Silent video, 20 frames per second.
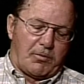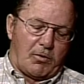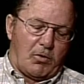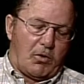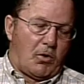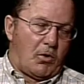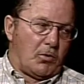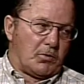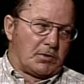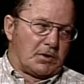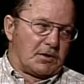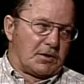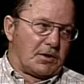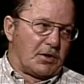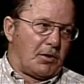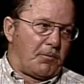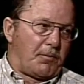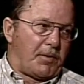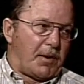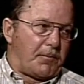hold the
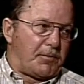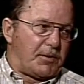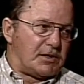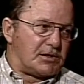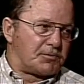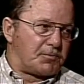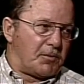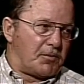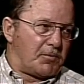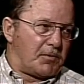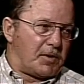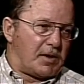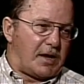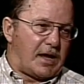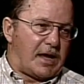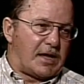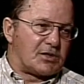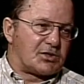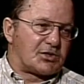little puppies and